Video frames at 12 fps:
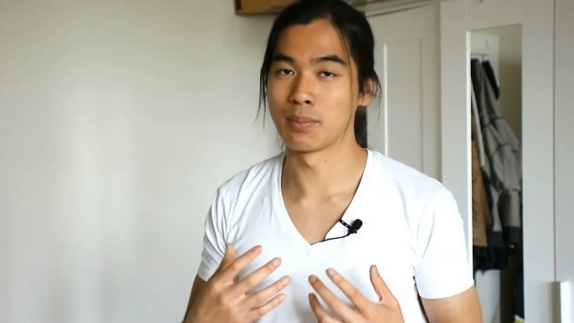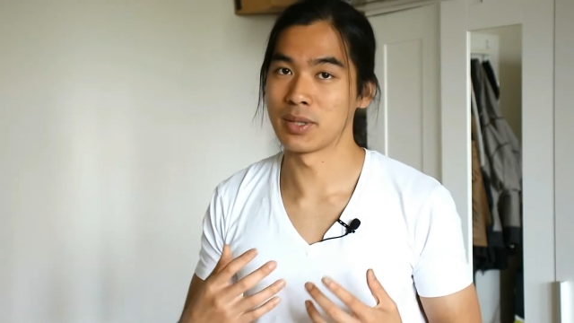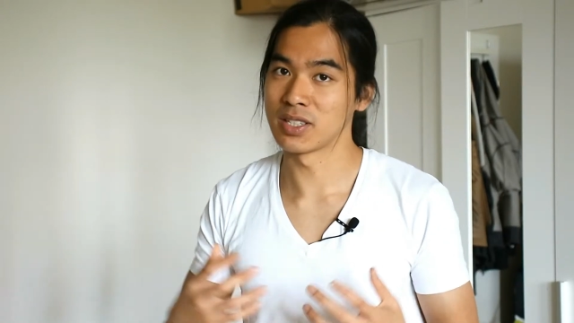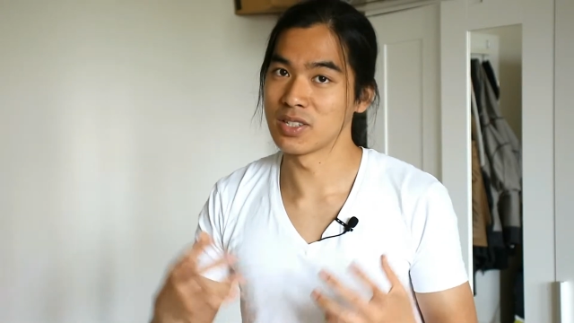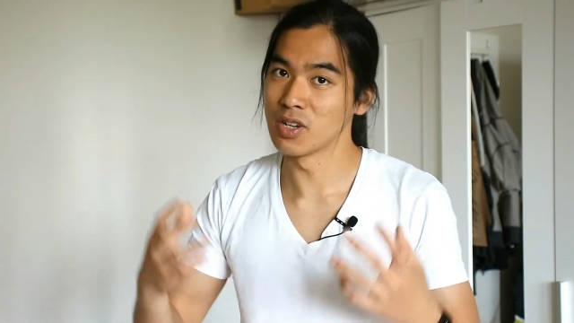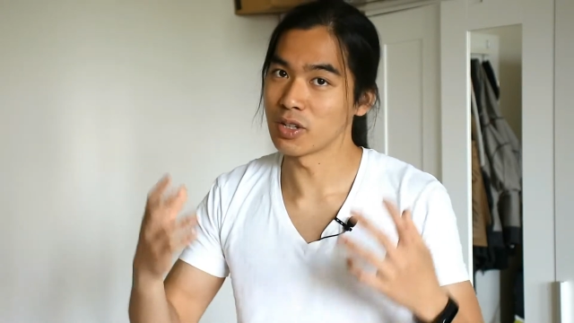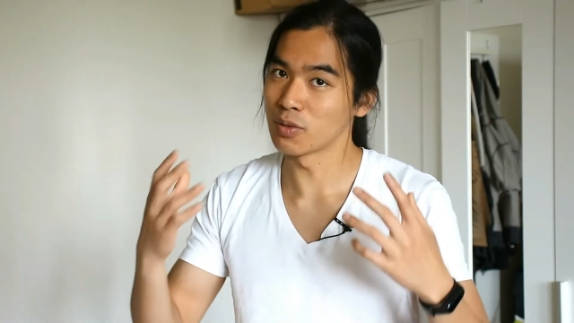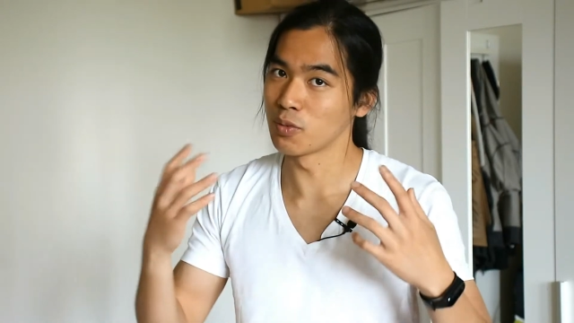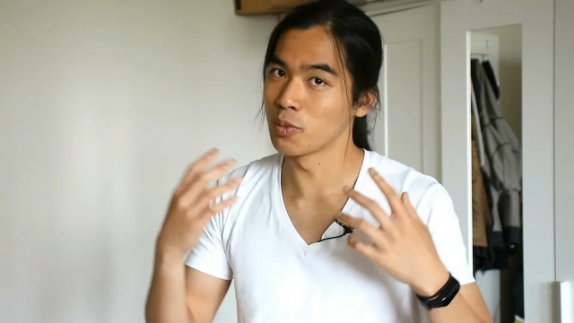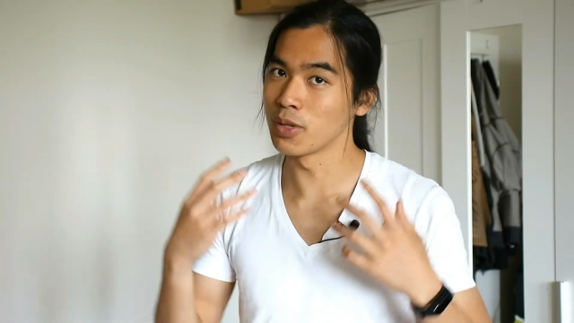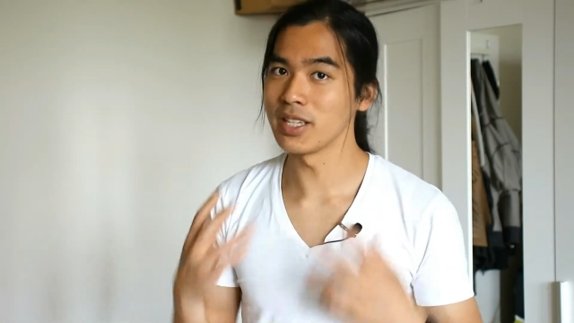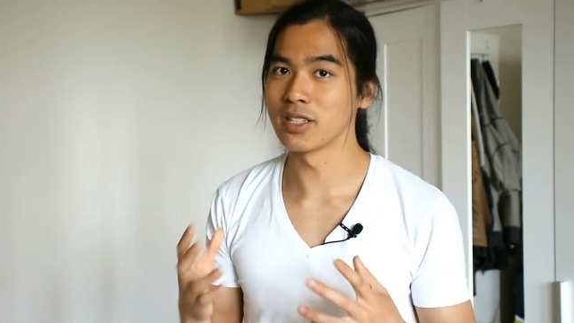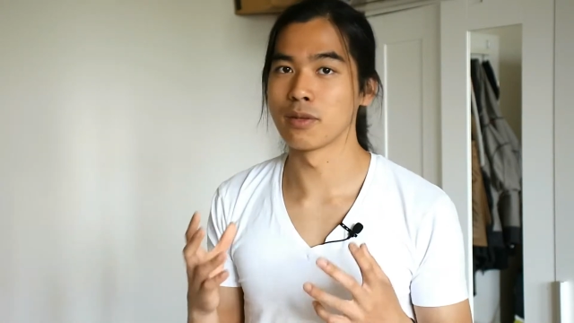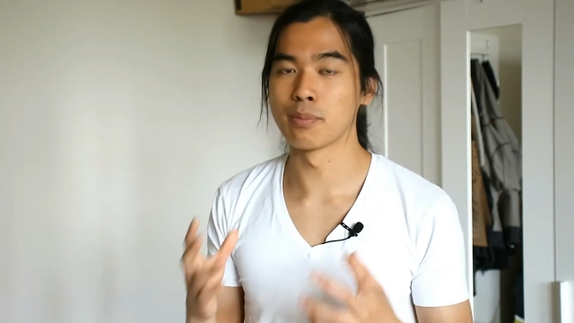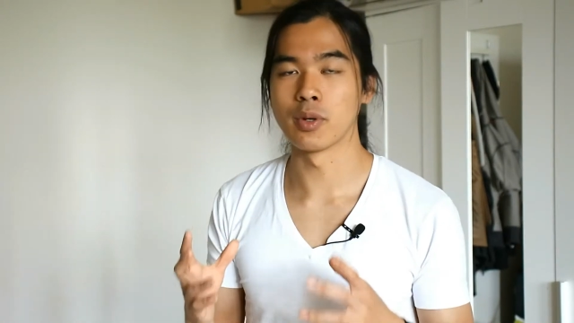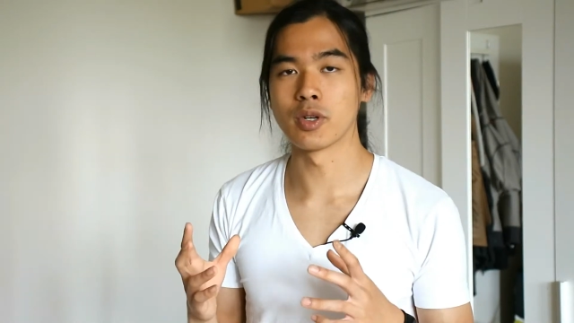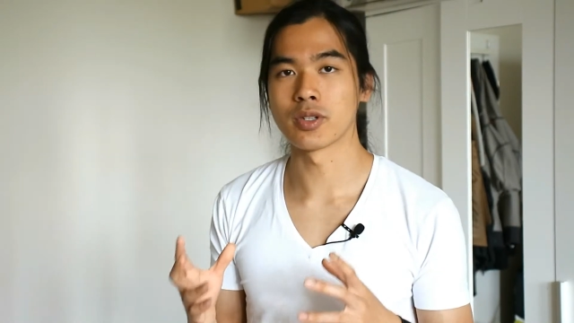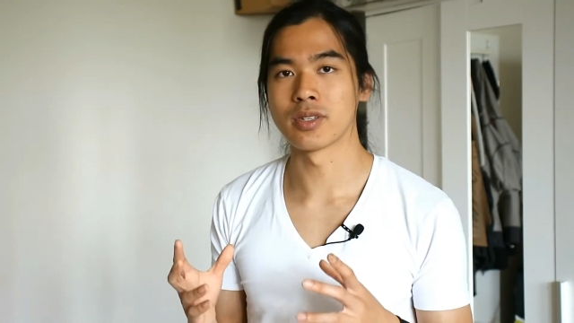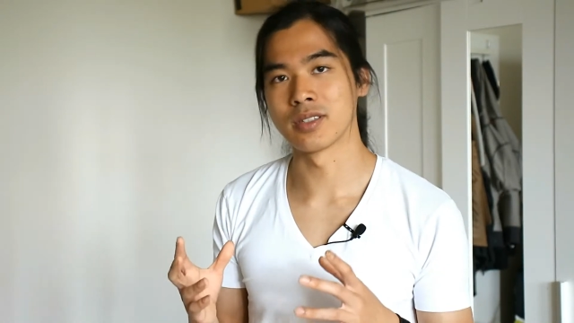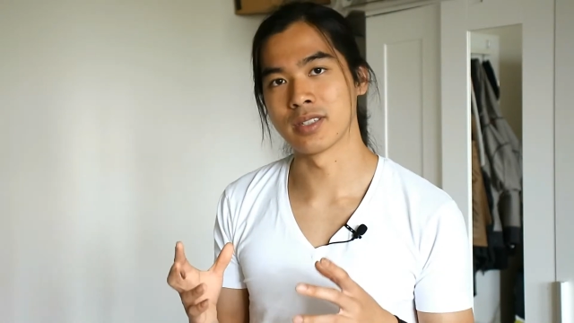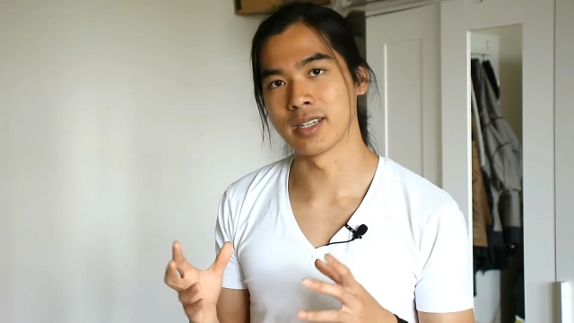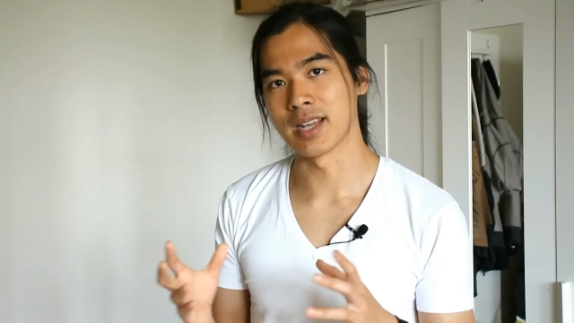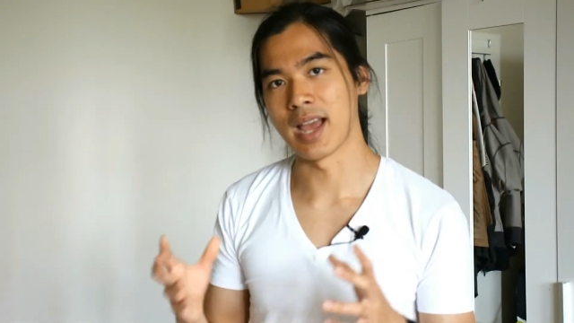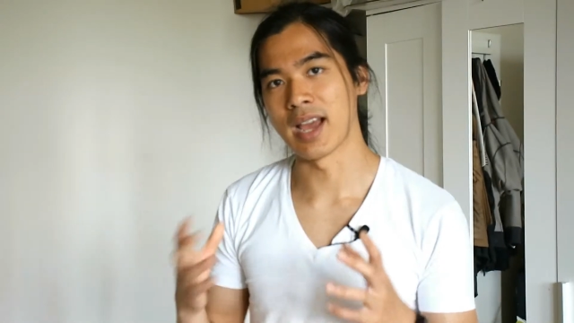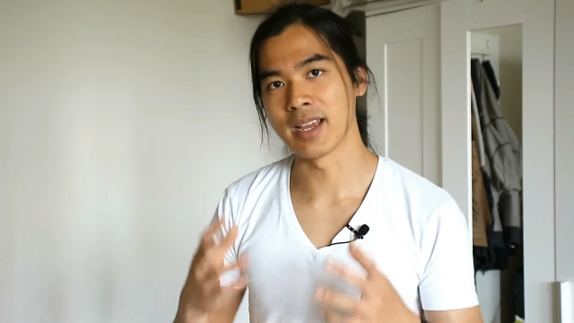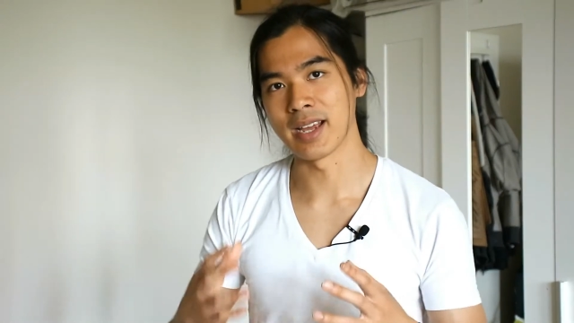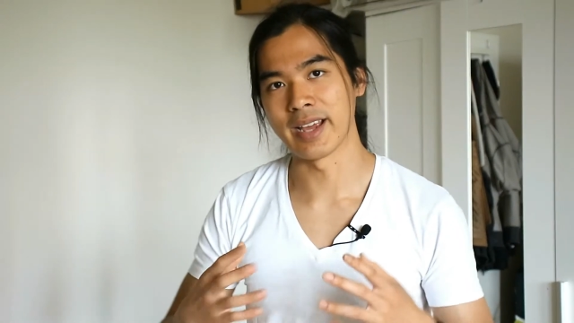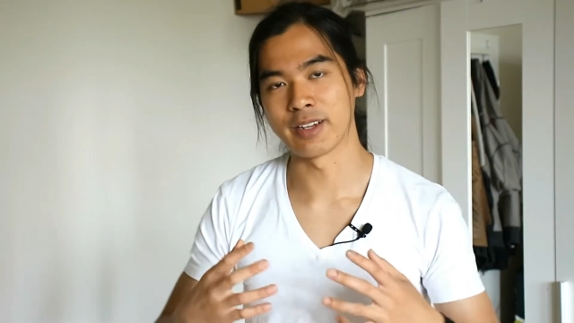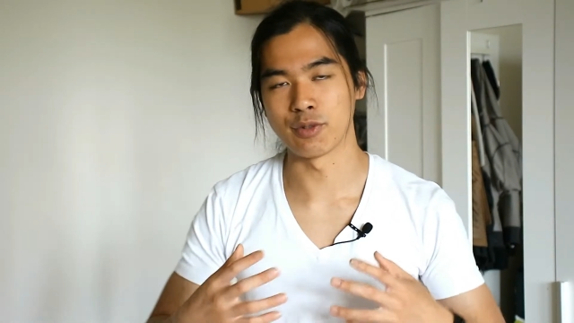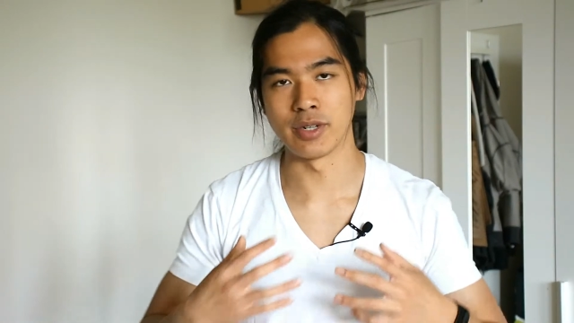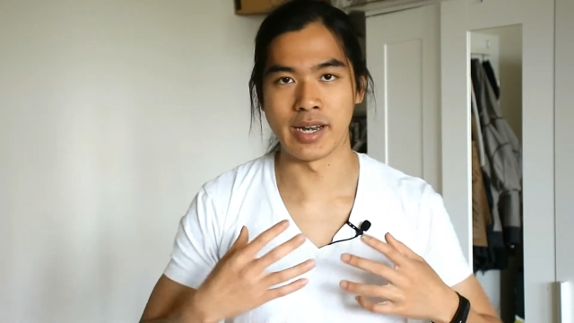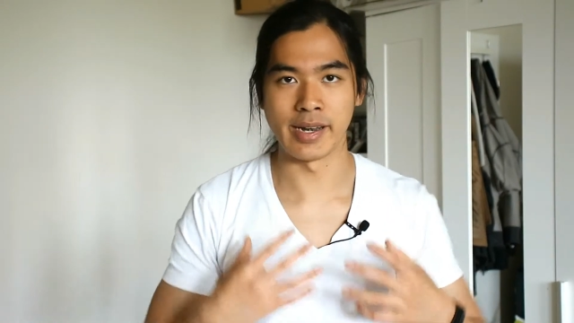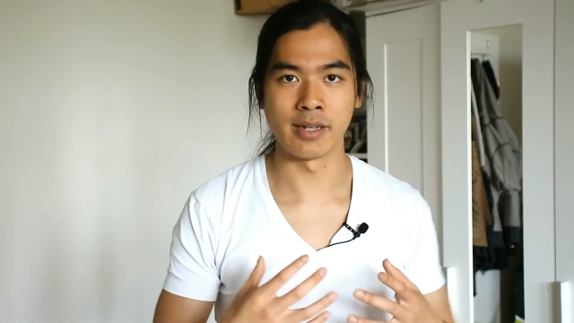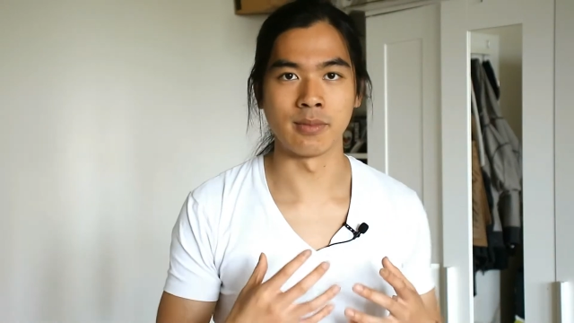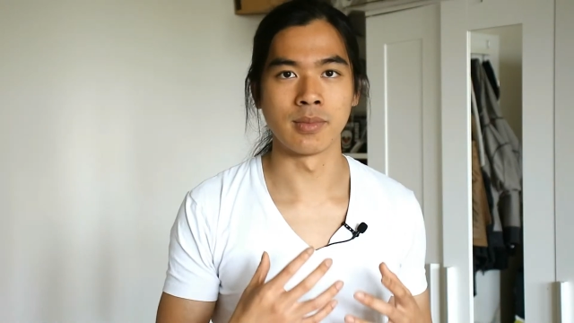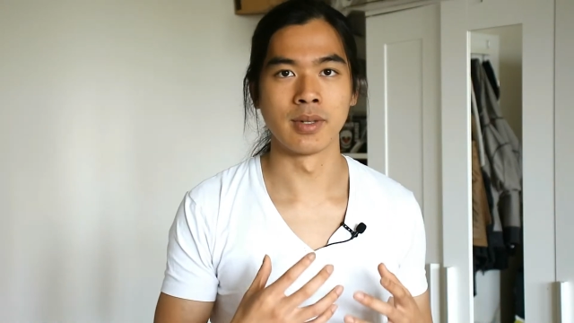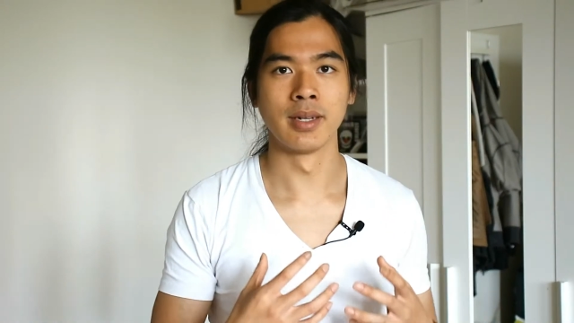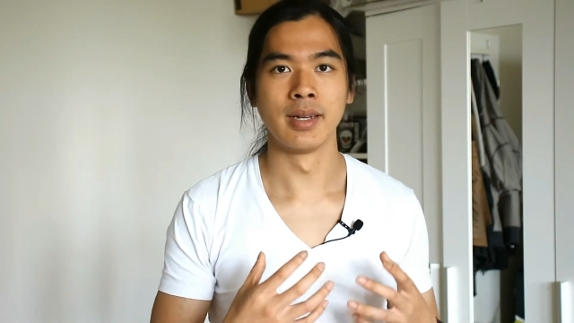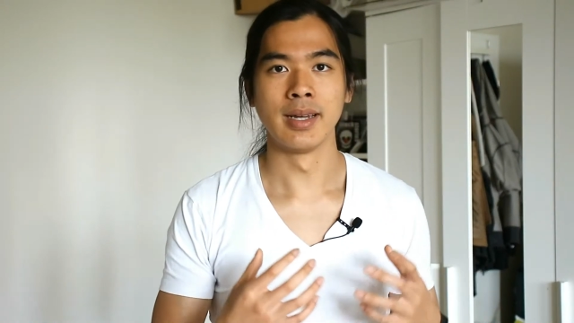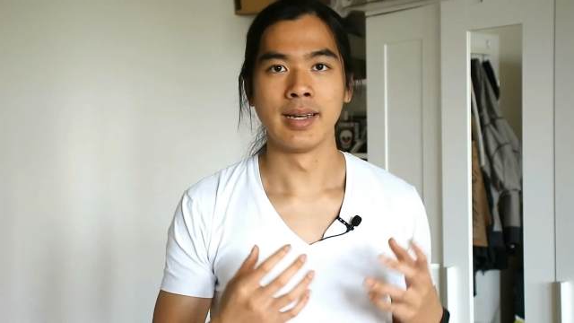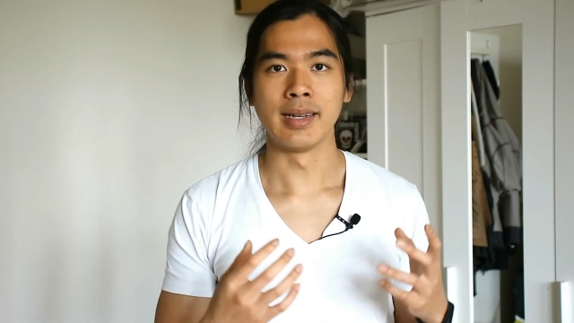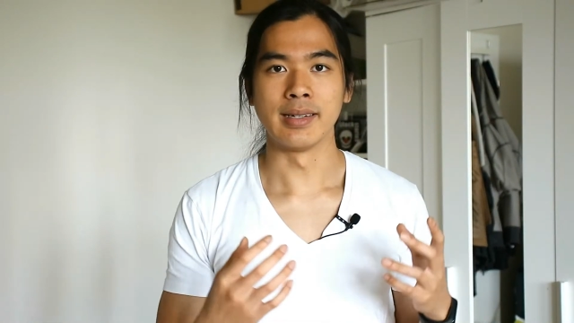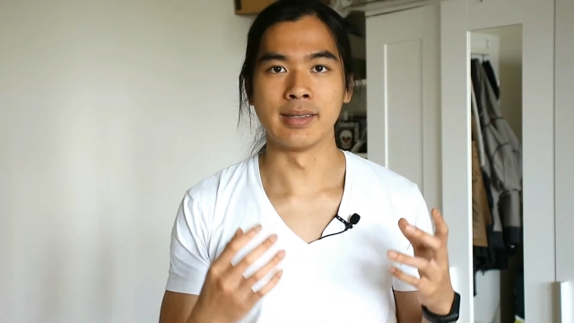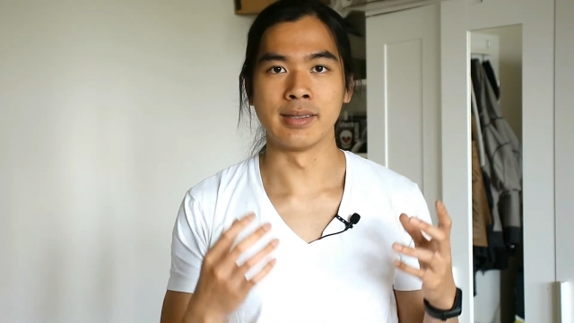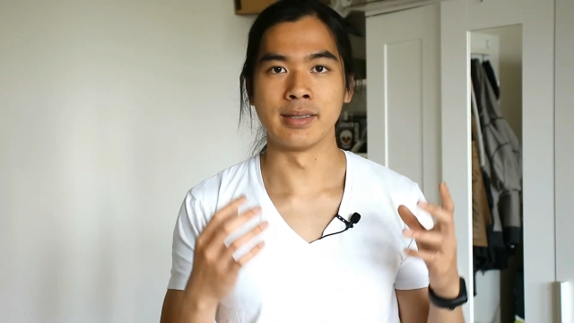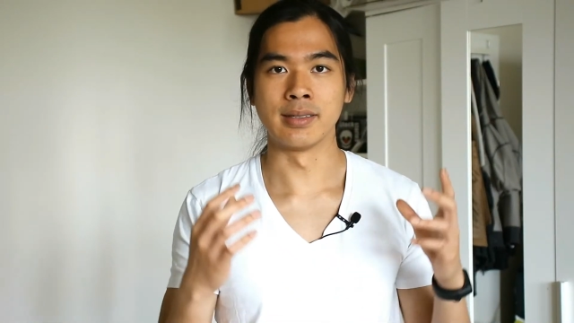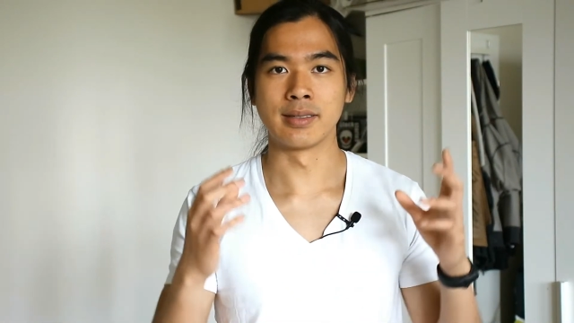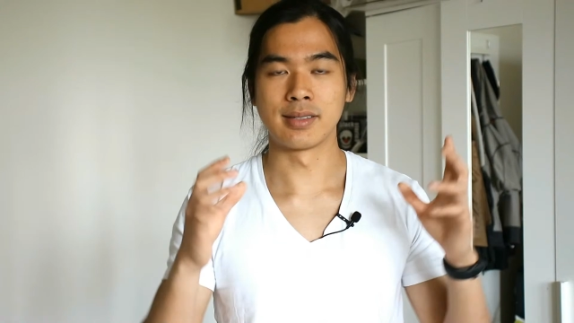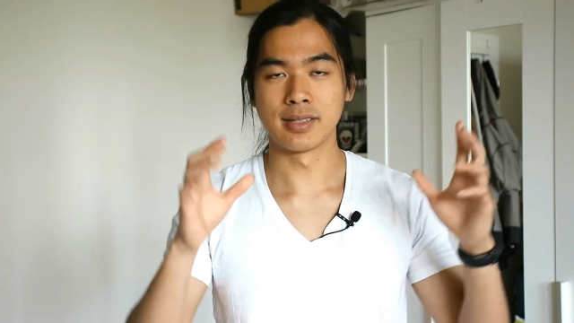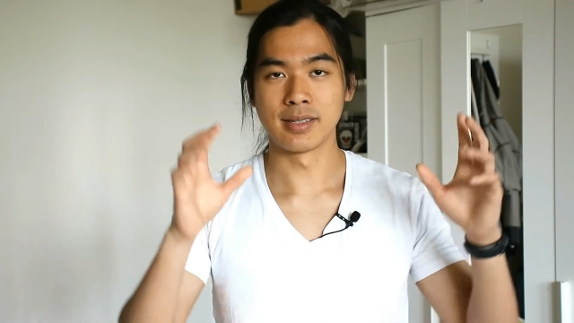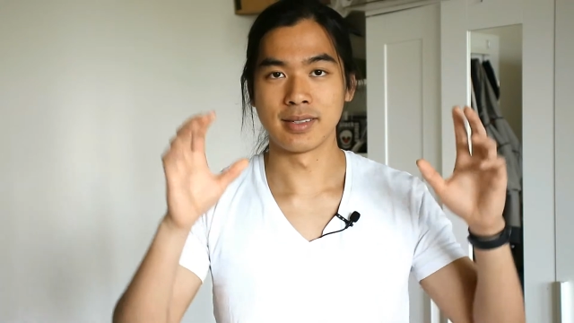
But not really the person that I actually am. And